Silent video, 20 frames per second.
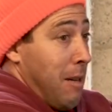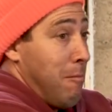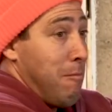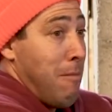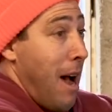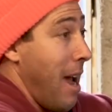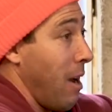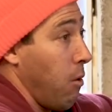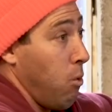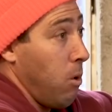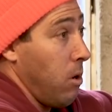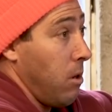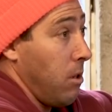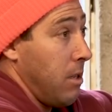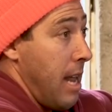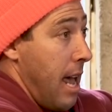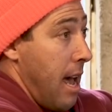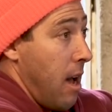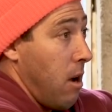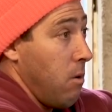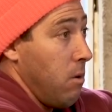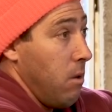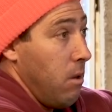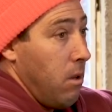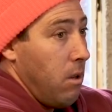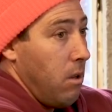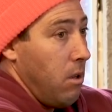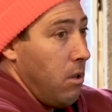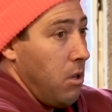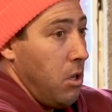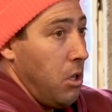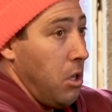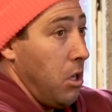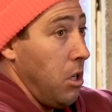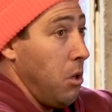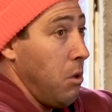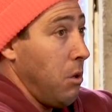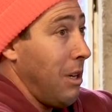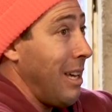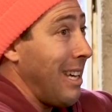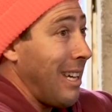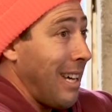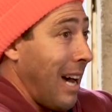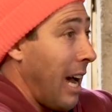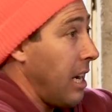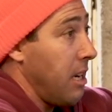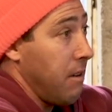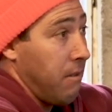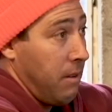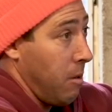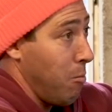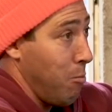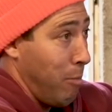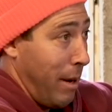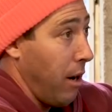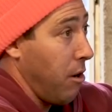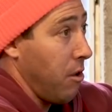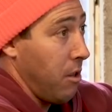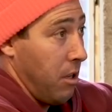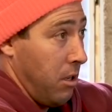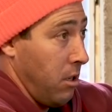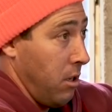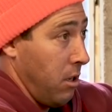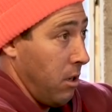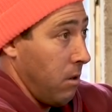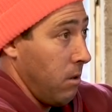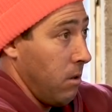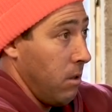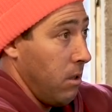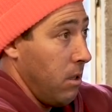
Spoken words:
in my world now, you can kind of compare the two.